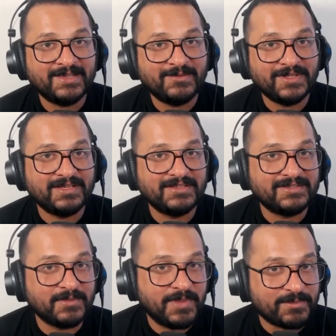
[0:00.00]
whether it's
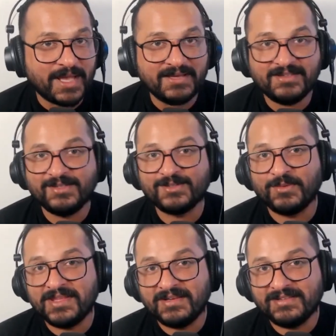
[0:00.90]
the bank balance or
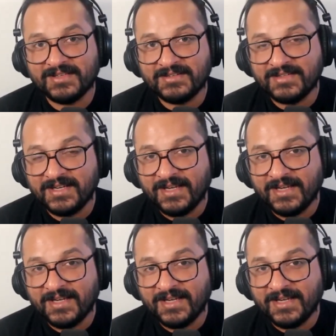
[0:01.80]
whether it's the